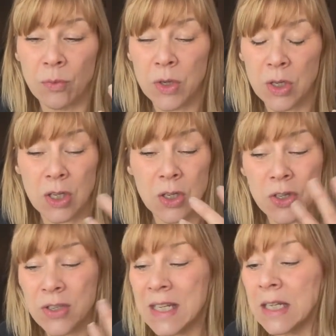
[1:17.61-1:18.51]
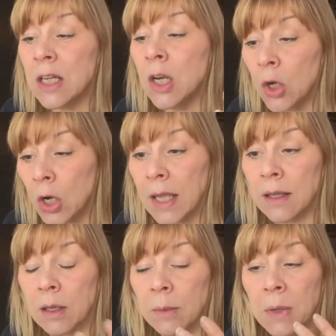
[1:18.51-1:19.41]
you just need to look at
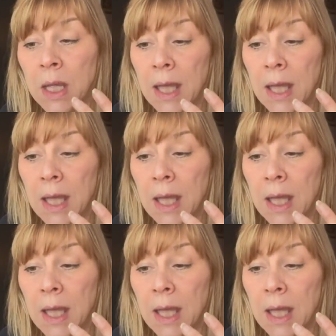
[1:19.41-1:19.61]
them